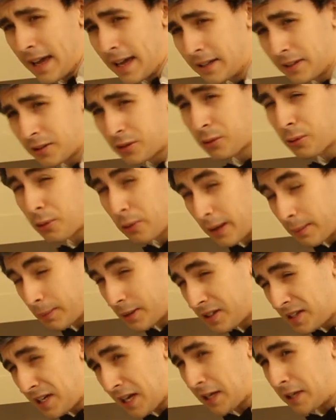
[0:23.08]
head is truly
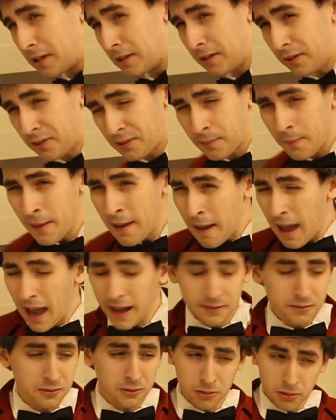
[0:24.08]
meticulous,
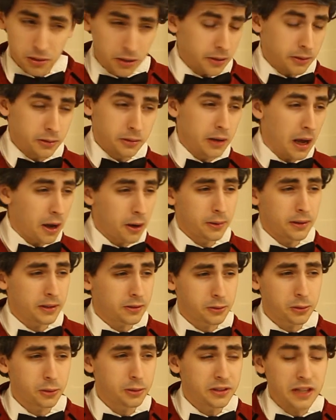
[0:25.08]
and, you know,
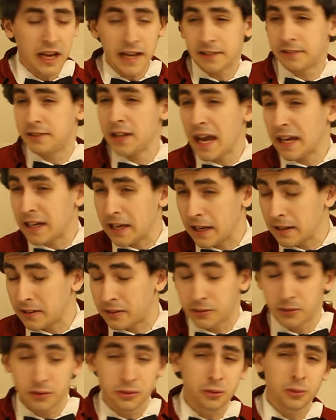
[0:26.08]
it could take
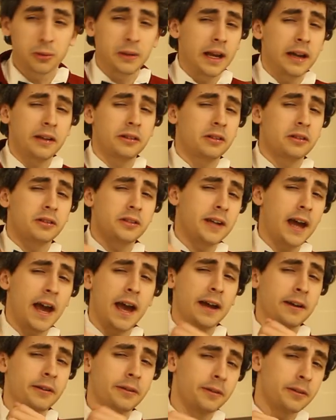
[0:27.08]
decades to truly
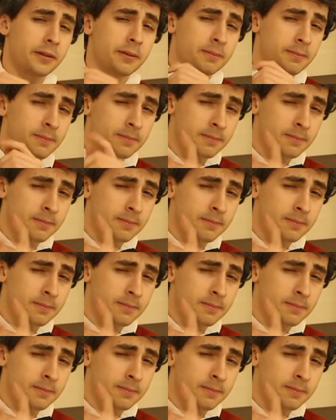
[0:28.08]
understand.